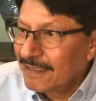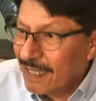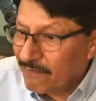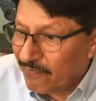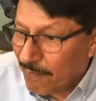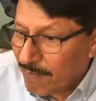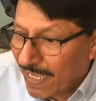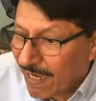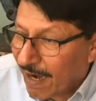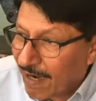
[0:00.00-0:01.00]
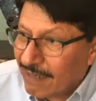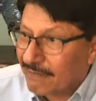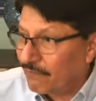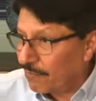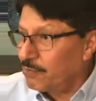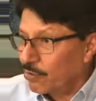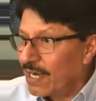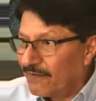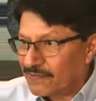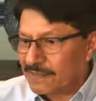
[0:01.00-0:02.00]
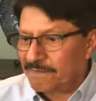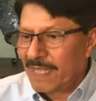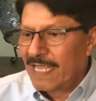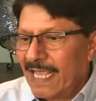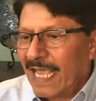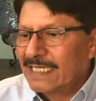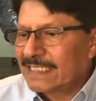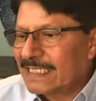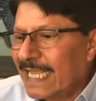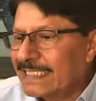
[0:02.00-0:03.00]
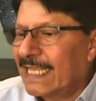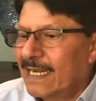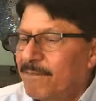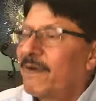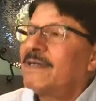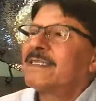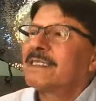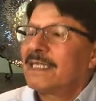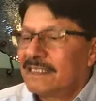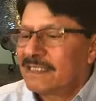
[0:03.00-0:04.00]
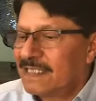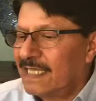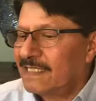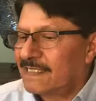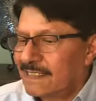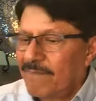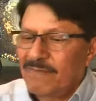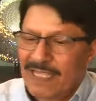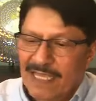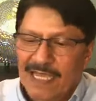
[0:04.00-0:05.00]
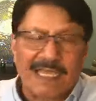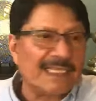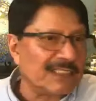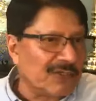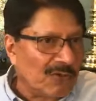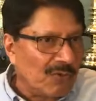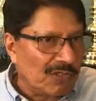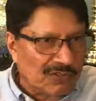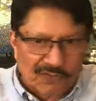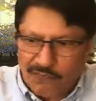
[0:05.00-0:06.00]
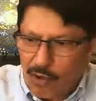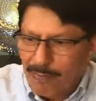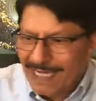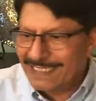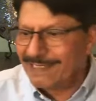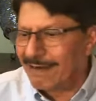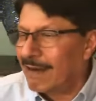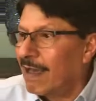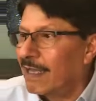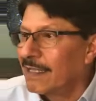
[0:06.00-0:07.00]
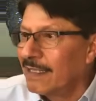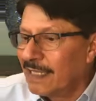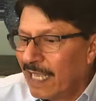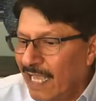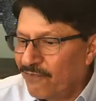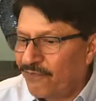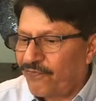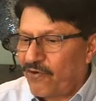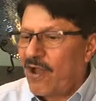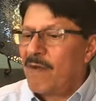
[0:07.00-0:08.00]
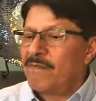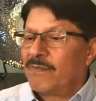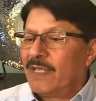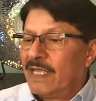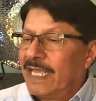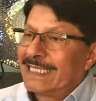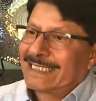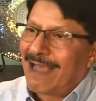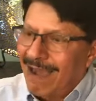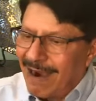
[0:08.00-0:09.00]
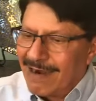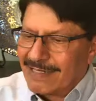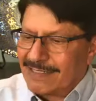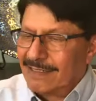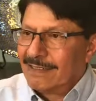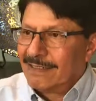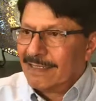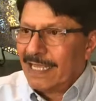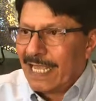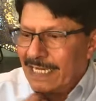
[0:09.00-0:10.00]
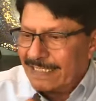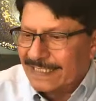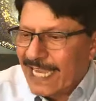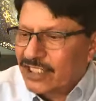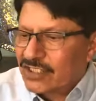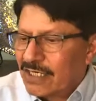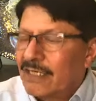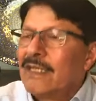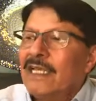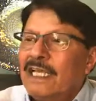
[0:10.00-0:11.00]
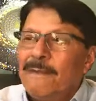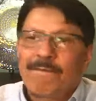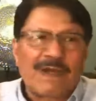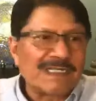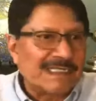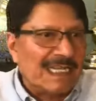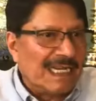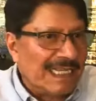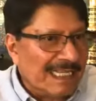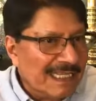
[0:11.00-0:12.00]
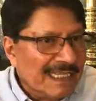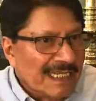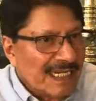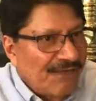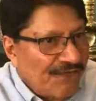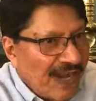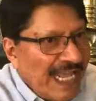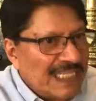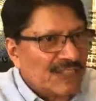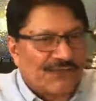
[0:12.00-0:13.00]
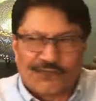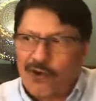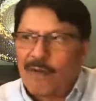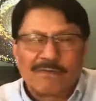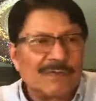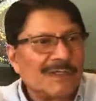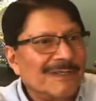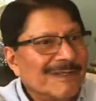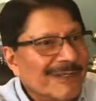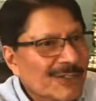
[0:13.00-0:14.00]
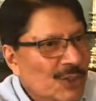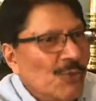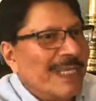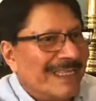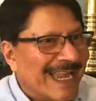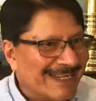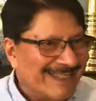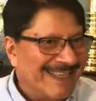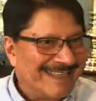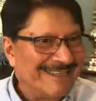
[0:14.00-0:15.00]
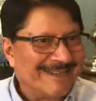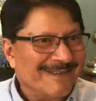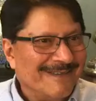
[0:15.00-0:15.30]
That from by heart, from your nafs. And it says that a person sees something against the orders of Almighty Allah, and from his heart and his action, he personally refrains from doing that thing